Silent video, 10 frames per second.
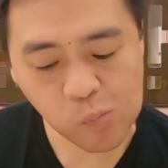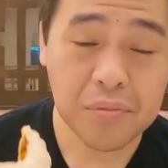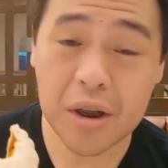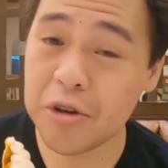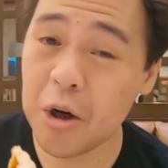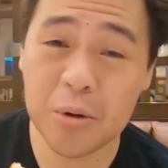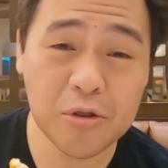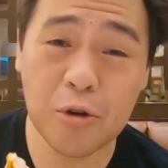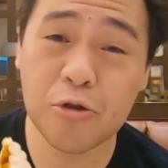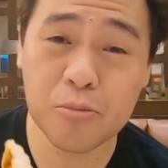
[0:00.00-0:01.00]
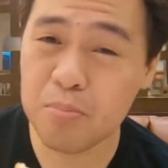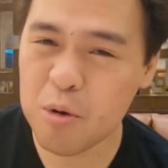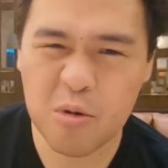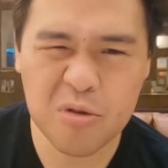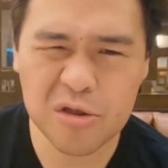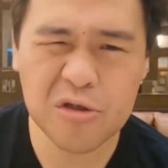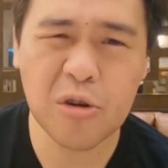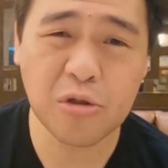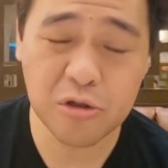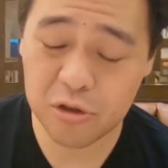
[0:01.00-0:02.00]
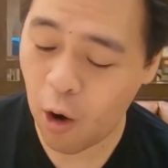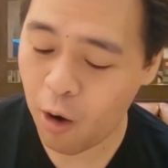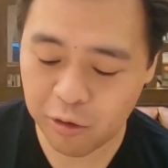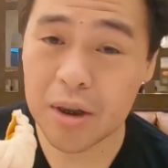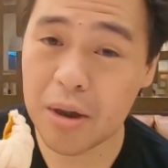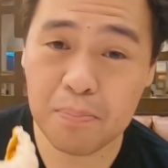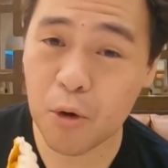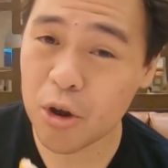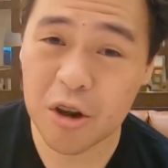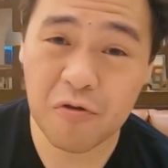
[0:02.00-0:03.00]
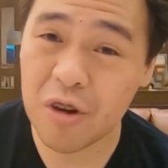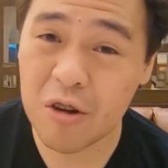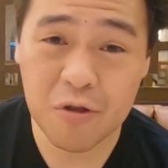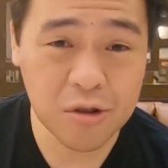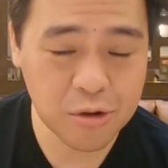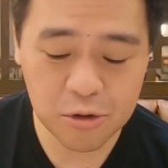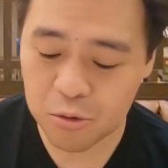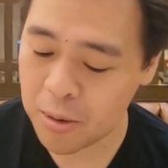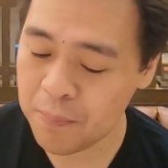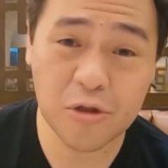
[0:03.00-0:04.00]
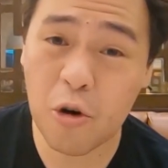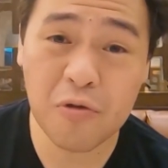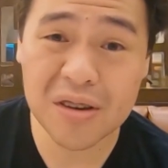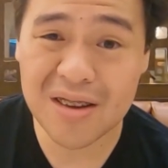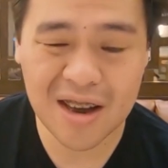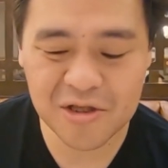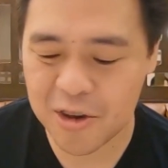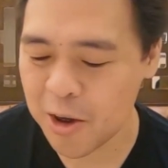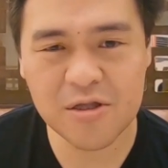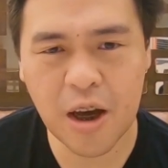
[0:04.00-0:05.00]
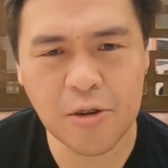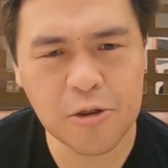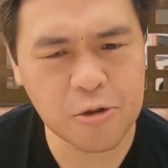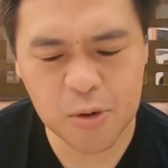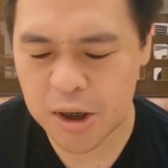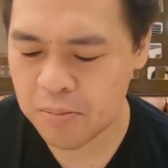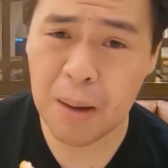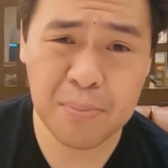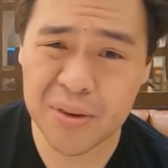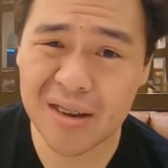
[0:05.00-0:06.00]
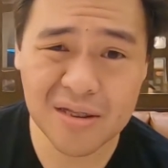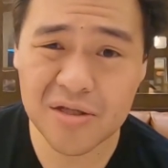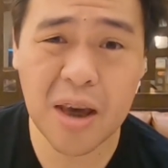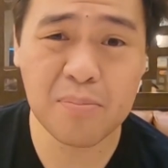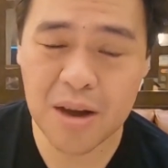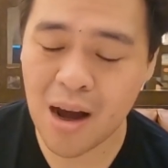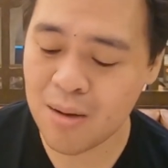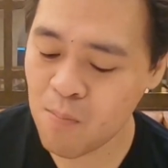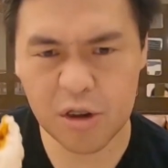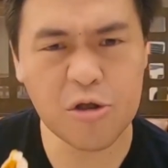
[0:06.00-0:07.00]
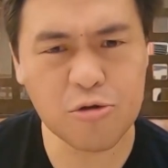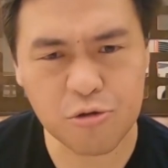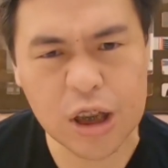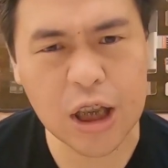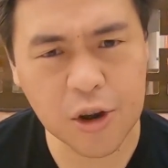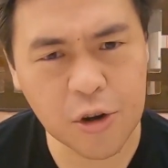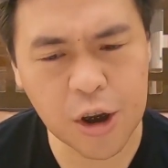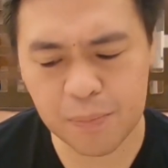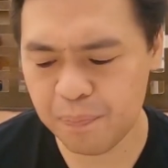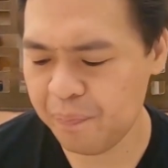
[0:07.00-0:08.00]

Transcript: The dough is so smooth, it's so soft. And the porky flavor in this one, so fantastic. It's kind of sweet, peppery at the same time. This is really good.